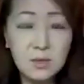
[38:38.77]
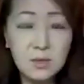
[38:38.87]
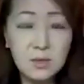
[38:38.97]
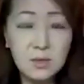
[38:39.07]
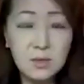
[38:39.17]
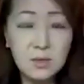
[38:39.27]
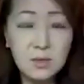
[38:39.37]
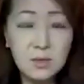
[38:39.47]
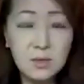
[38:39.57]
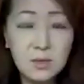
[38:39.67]

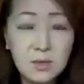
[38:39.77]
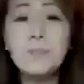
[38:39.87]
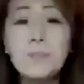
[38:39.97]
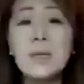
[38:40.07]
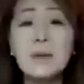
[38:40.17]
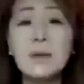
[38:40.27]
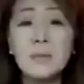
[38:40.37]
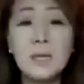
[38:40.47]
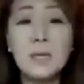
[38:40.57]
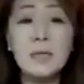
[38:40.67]
not
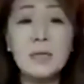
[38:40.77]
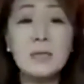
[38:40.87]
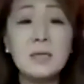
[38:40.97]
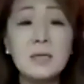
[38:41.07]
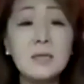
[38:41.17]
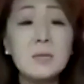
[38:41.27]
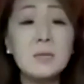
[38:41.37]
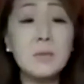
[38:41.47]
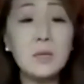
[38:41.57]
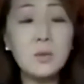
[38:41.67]
scheduled,
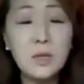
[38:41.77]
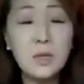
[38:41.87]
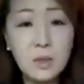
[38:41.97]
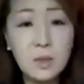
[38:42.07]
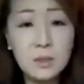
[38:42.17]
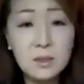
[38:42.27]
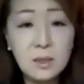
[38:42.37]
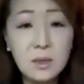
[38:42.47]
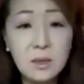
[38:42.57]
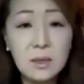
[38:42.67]
but he did meet
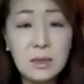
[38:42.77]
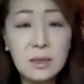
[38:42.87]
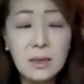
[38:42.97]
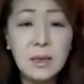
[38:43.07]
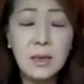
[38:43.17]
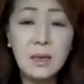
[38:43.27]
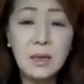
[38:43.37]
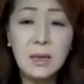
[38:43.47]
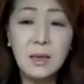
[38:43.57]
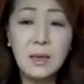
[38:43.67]
with Kim Il sung.
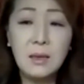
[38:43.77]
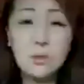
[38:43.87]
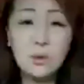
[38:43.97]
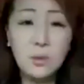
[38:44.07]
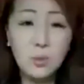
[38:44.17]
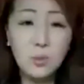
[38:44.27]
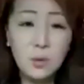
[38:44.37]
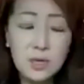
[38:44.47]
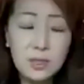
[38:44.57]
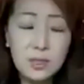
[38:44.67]

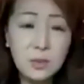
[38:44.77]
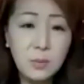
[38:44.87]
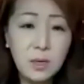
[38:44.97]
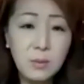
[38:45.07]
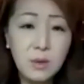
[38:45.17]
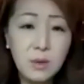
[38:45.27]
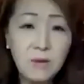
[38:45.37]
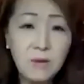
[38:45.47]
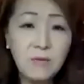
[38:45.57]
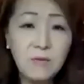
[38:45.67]
And Kim Il sung was
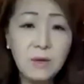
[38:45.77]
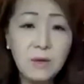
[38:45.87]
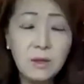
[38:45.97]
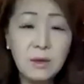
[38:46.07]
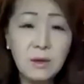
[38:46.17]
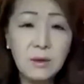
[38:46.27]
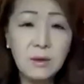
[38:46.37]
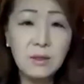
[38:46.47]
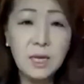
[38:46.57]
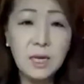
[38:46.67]
so impressed by my
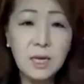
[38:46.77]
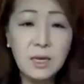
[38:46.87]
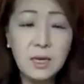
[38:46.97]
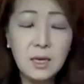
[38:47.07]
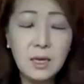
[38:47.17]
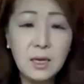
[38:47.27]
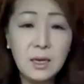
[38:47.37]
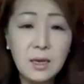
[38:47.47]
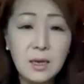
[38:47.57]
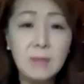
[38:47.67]
father that
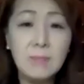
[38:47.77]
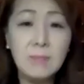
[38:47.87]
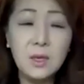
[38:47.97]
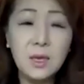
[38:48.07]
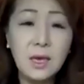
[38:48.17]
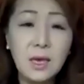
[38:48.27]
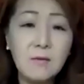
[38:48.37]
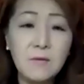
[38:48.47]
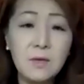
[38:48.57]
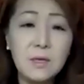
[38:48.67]
he
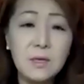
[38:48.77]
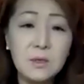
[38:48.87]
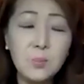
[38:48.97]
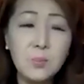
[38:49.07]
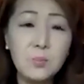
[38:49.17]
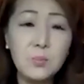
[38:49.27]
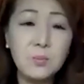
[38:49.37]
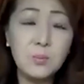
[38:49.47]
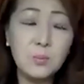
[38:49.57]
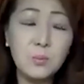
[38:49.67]
gave his
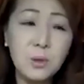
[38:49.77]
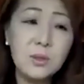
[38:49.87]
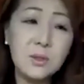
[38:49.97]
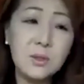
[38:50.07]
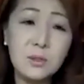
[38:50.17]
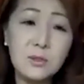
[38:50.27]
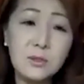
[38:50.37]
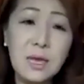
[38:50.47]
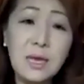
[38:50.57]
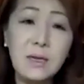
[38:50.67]
personal
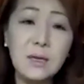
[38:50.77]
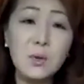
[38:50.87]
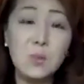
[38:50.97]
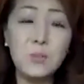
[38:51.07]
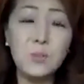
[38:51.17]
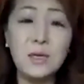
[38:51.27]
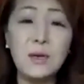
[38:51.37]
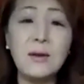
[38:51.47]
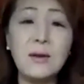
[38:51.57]
helicopter